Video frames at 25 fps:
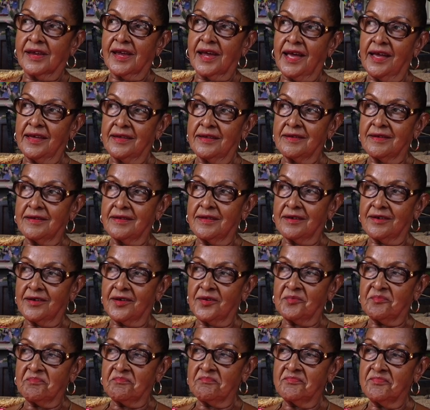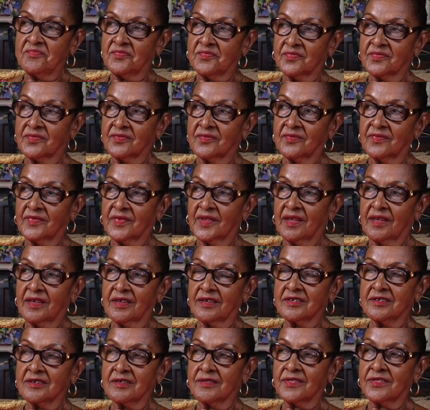And at
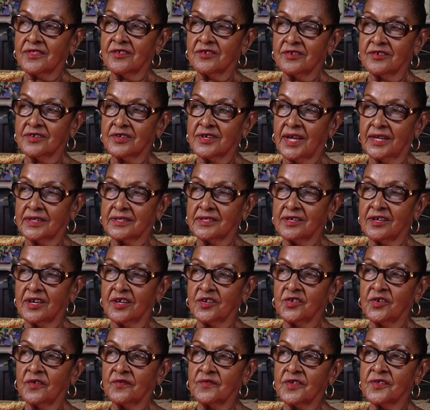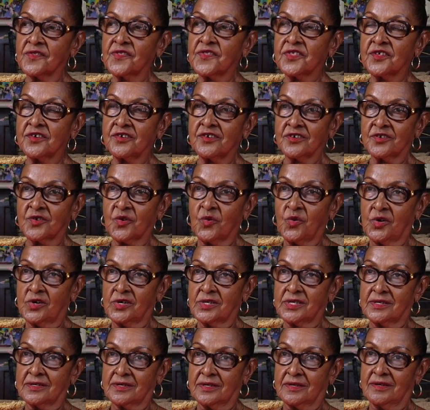the end of the third
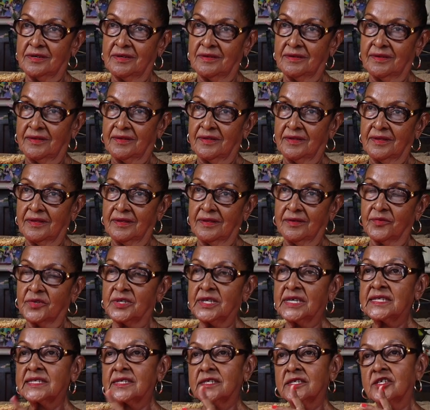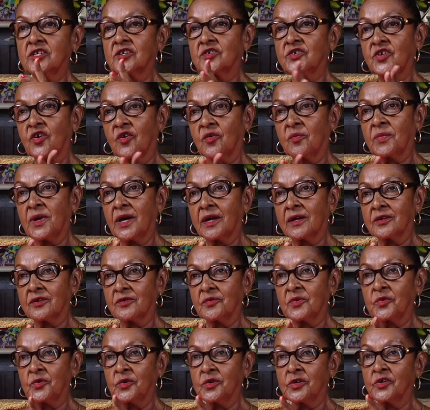quarter, when I say ding-dong battle,
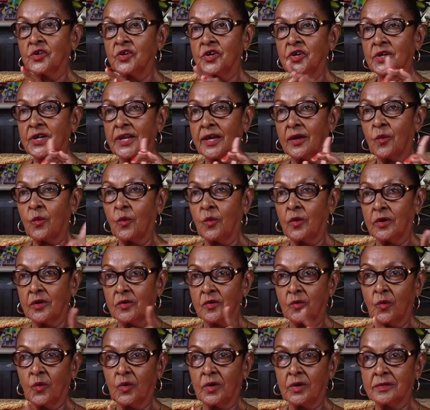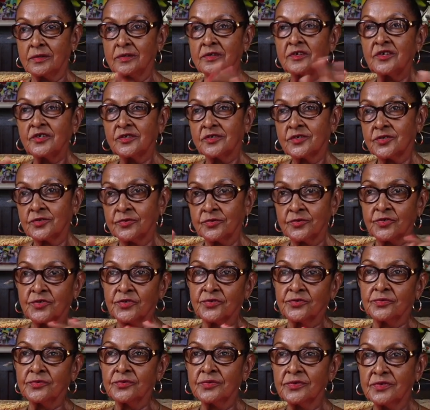we were going like 1-1,
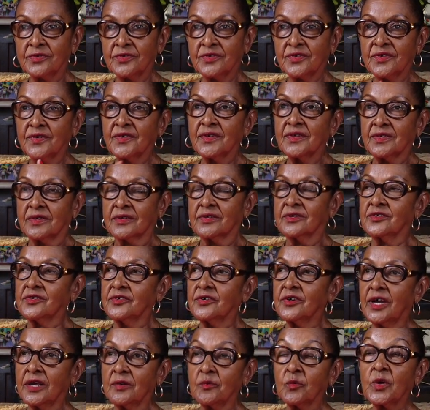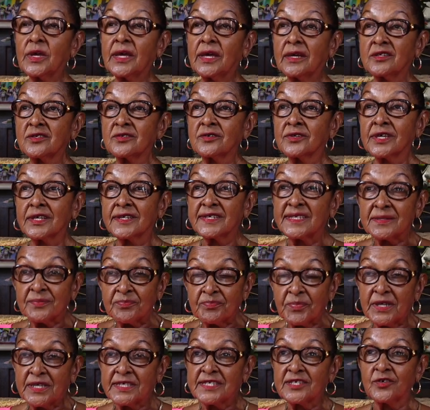2-2, you know, and we had to get
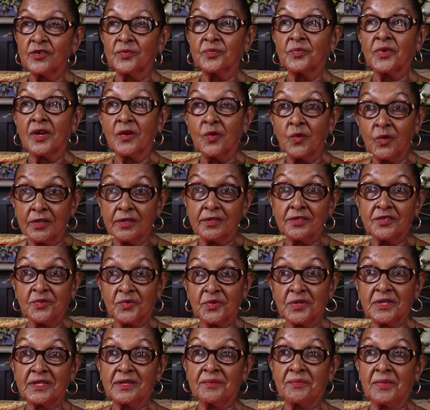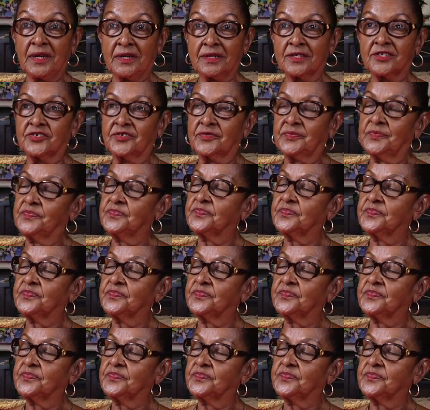spaced out by 1 to win the match.